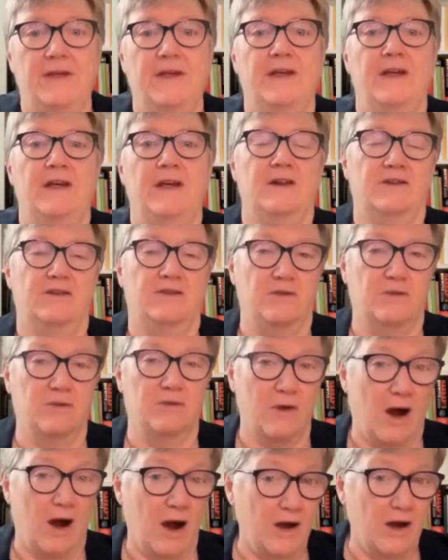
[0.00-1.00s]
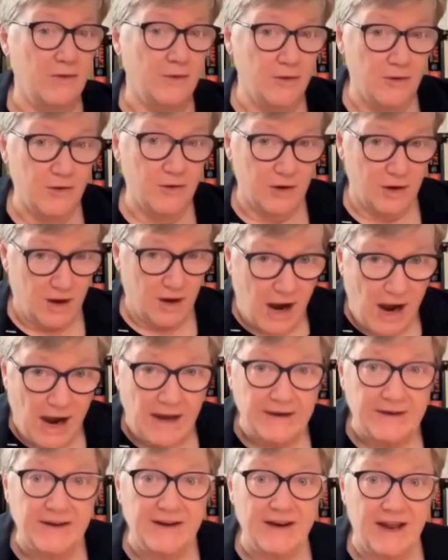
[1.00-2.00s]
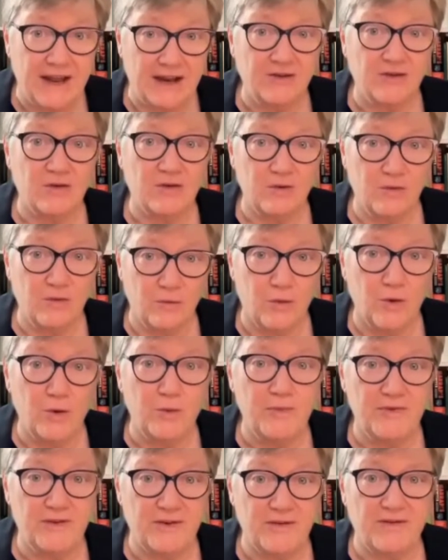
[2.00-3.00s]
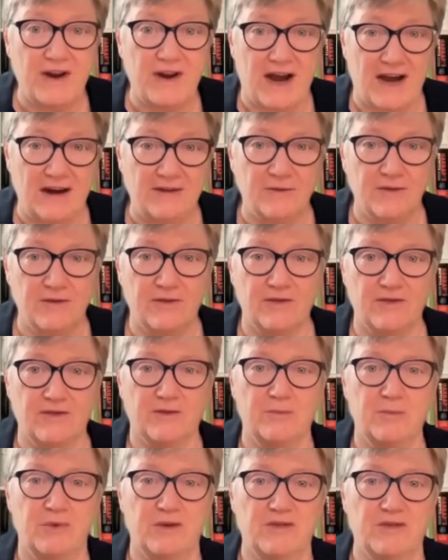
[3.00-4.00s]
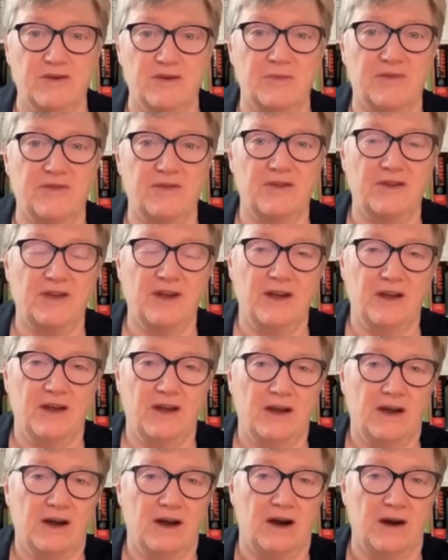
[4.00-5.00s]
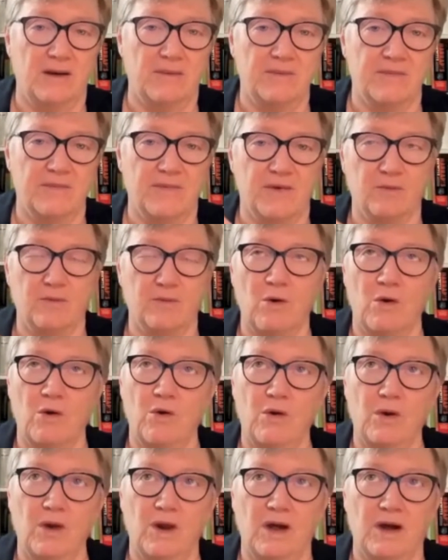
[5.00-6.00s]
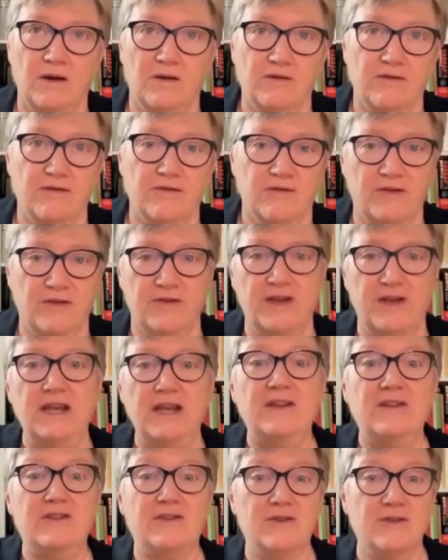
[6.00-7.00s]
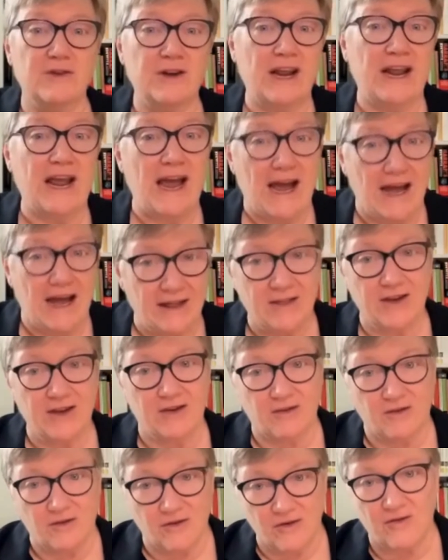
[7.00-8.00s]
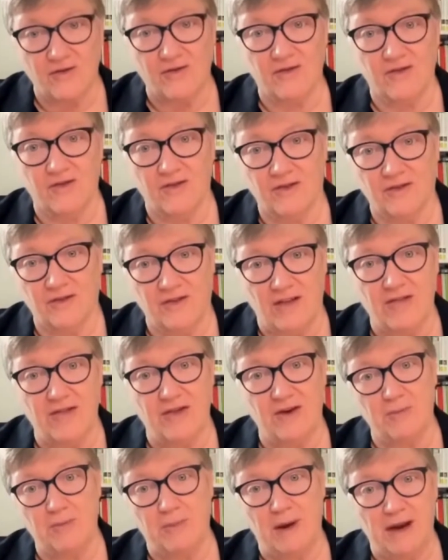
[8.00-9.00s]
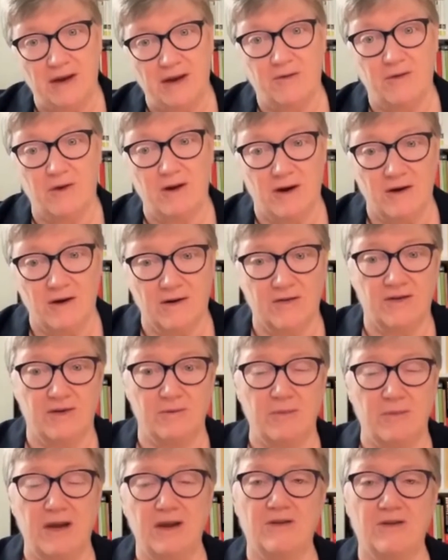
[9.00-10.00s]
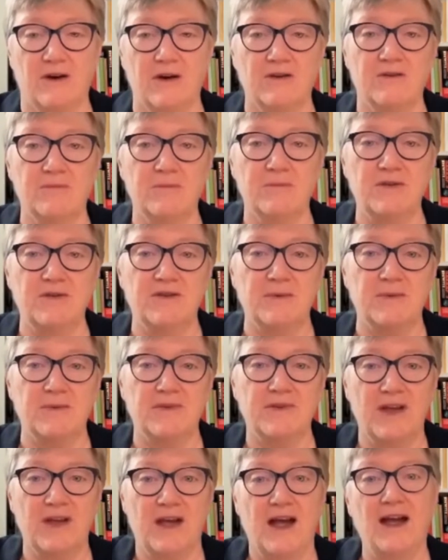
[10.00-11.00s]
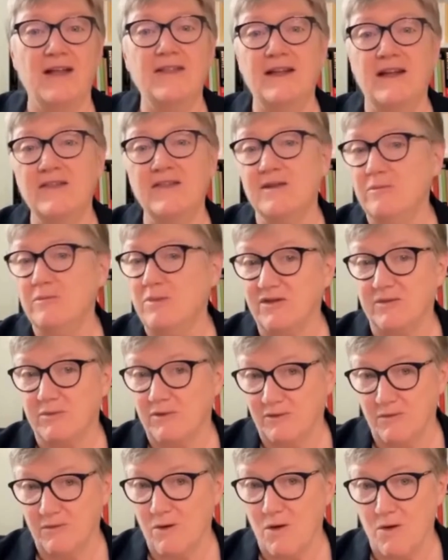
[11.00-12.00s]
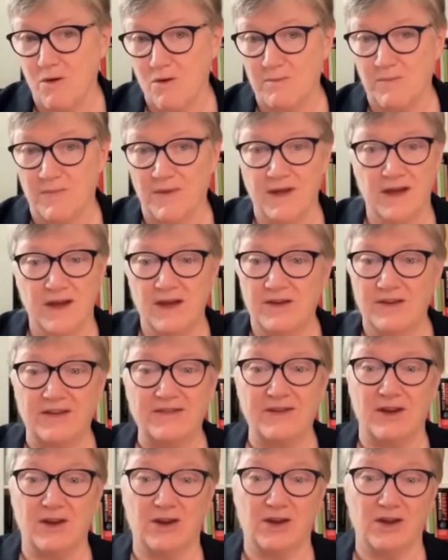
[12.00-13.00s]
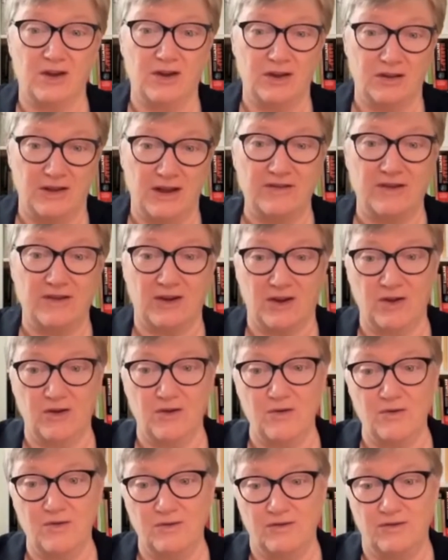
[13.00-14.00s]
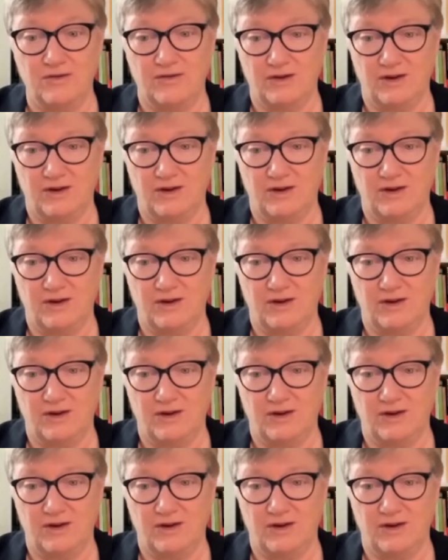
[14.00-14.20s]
to other continental groups of conferences of bishops, the role of the Eastern Catholic churches and their patriarchs and major archbishops, and then the Bishop of Rome. That's a huge